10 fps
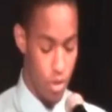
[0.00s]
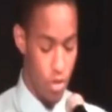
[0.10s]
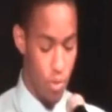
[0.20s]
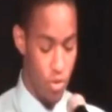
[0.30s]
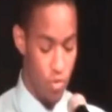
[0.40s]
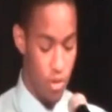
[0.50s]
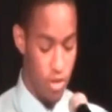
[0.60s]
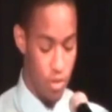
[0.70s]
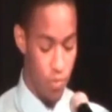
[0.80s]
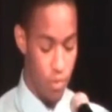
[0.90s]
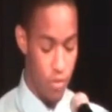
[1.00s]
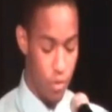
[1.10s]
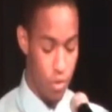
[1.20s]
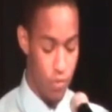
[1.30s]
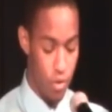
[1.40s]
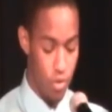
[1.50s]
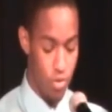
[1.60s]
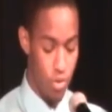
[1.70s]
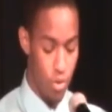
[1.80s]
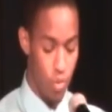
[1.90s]
The most difficult of
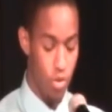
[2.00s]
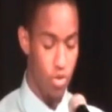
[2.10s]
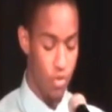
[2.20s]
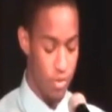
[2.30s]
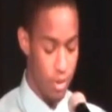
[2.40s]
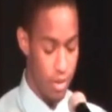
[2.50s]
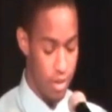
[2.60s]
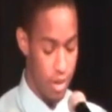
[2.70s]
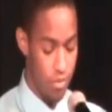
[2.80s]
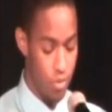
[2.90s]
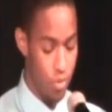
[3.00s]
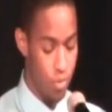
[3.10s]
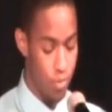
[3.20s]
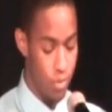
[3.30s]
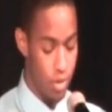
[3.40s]
those are those faced by the entire school,